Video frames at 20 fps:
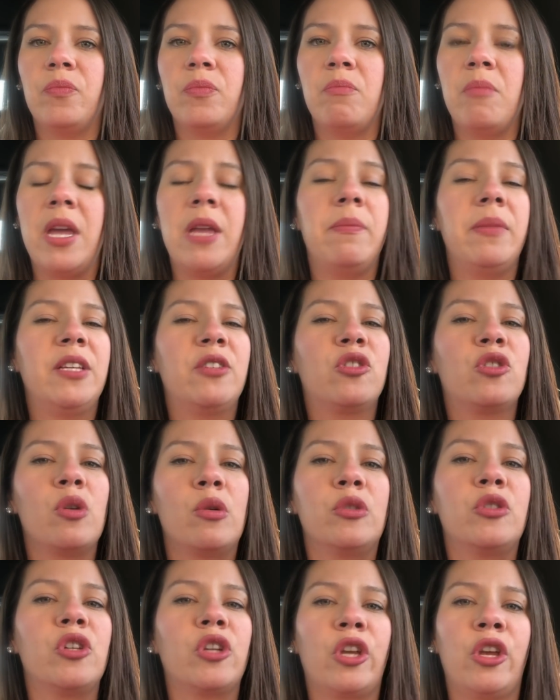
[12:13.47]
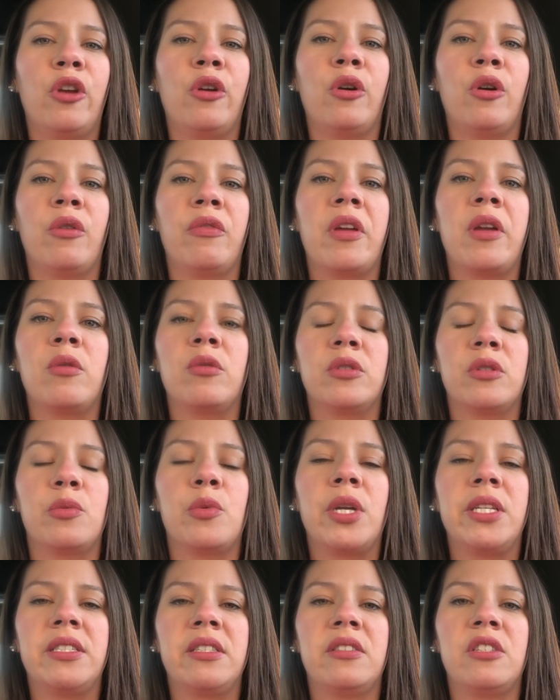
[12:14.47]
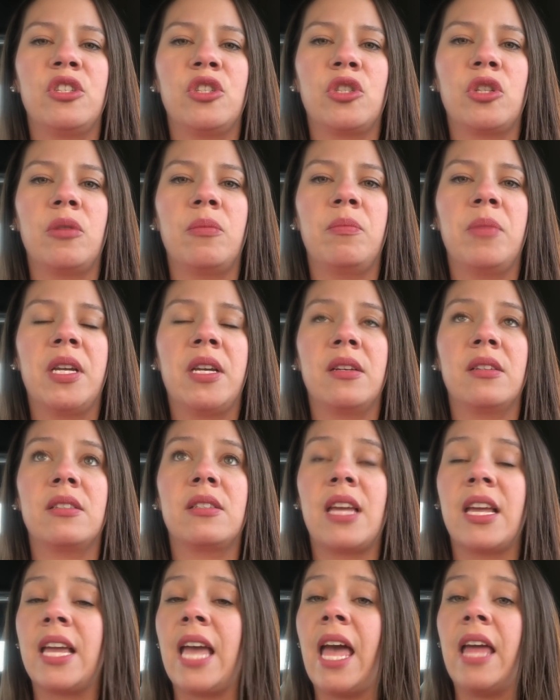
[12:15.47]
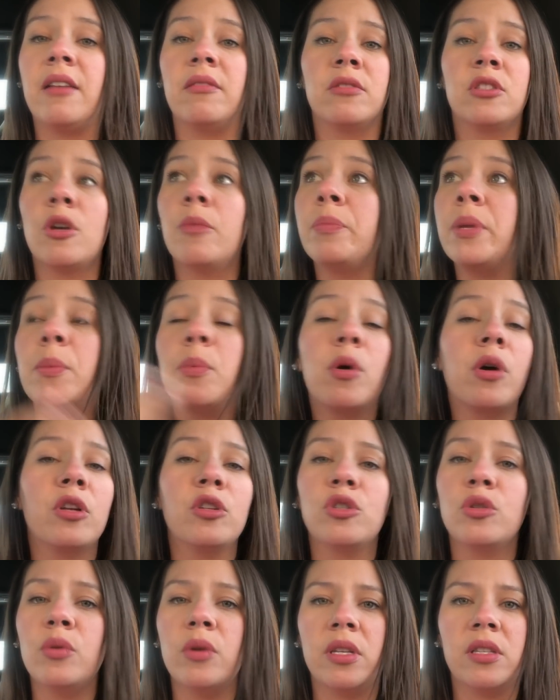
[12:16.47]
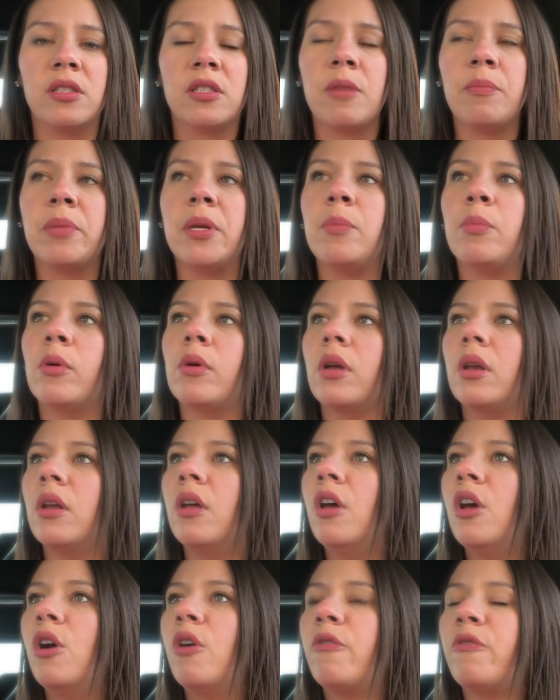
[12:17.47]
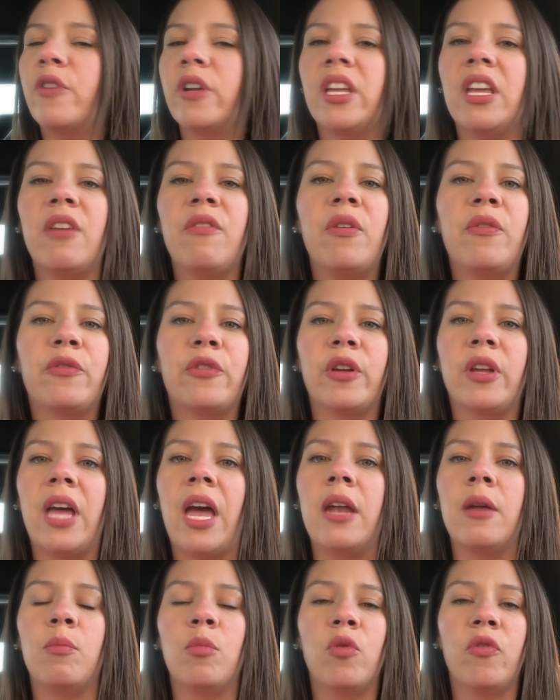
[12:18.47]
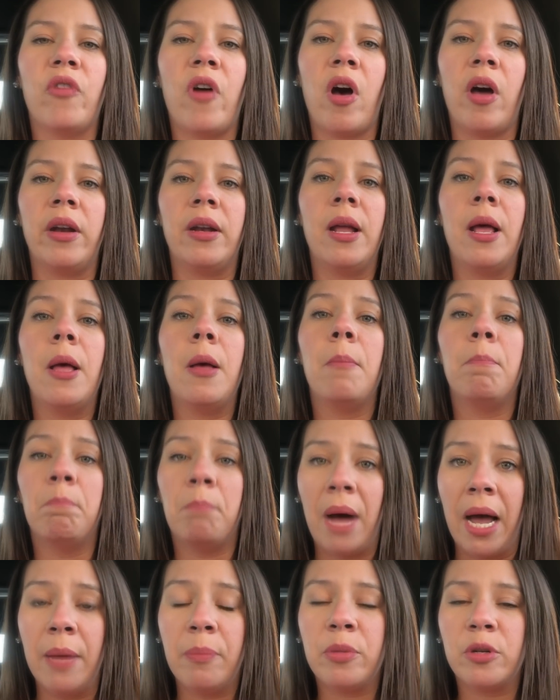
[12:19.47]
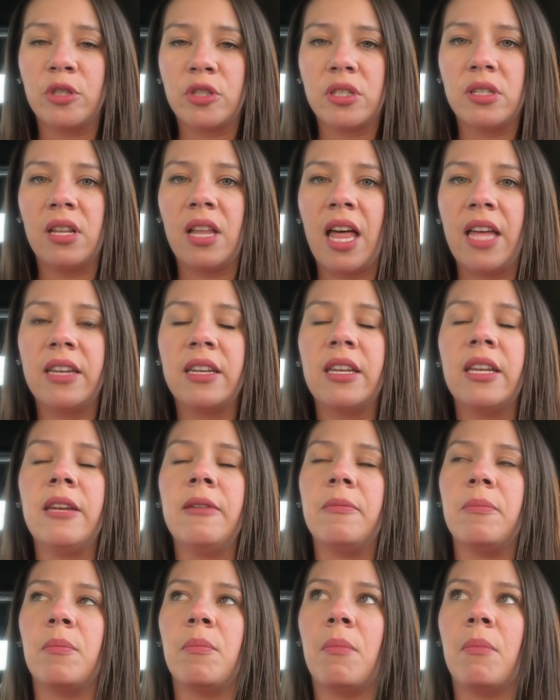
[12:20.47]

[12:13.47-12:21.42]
made me so secure that it was the right decision, because again, some people can do it. Some people can forgive and forget and move on. My personality